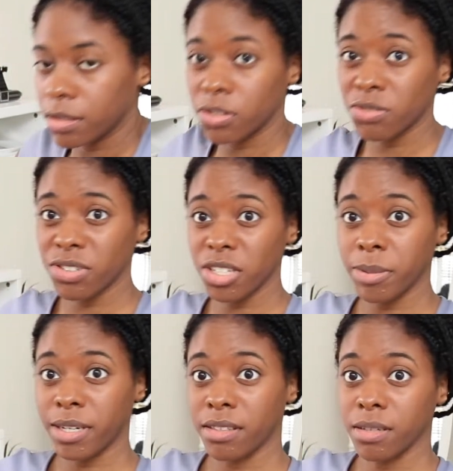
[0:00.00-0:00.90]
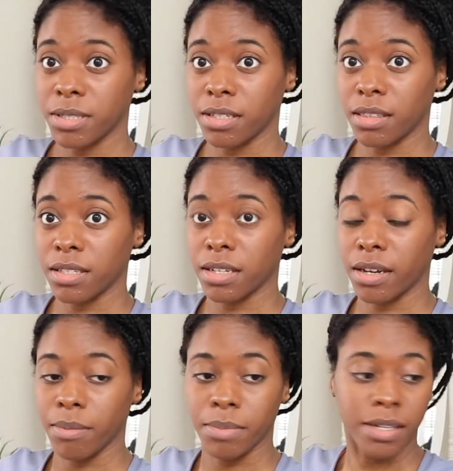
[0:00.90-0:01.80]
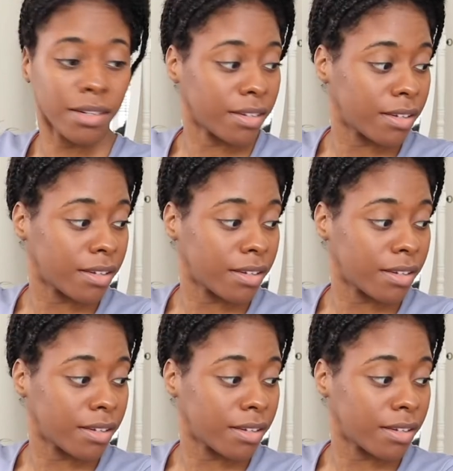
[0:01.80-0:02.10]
hopefully your bathtub is not this high, but